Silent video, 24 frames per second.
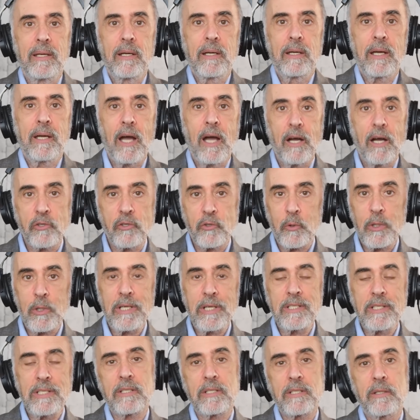
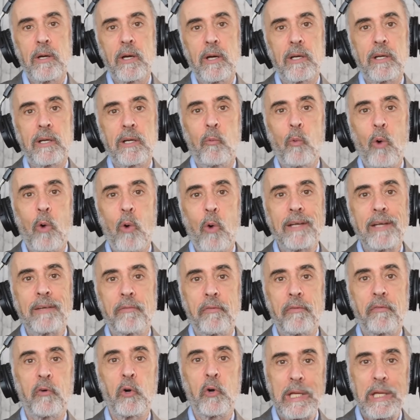countries, one
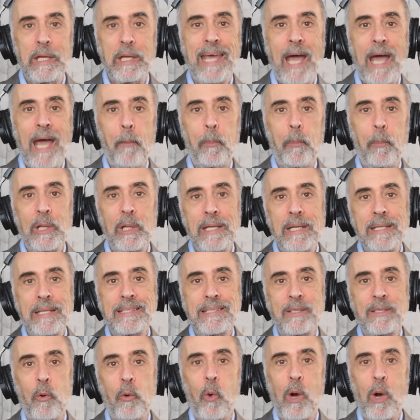fully capitalist, the